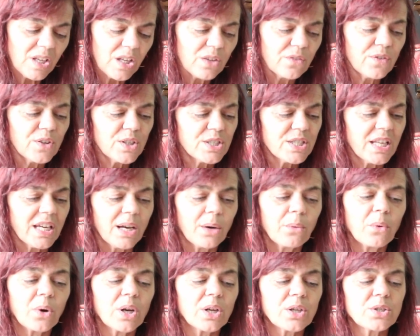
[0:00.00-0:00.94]
the first thing I
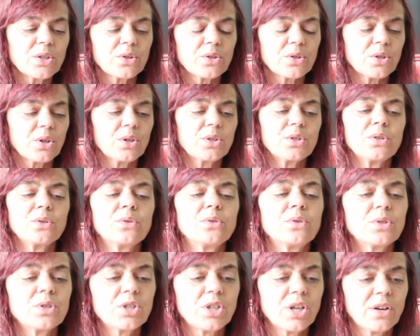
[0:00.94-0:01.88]
wanted to, sh
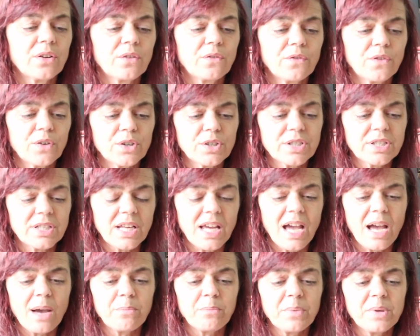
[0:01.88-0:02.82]
to share, the first
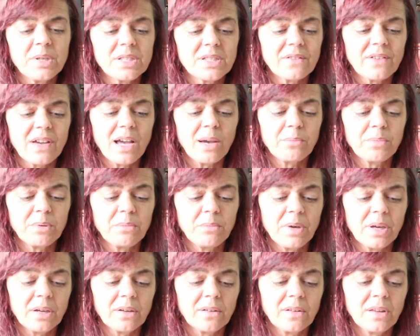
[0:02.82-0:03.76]
piece of happy
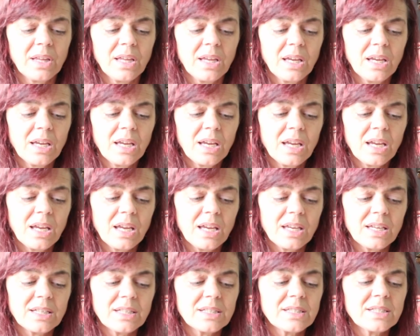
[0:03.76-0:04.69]
mail
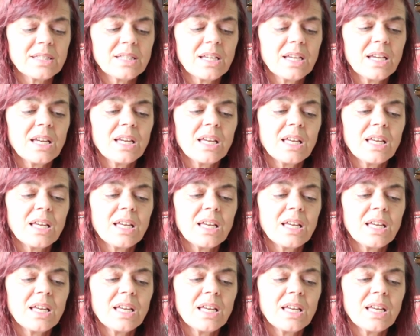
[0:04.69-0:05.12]
is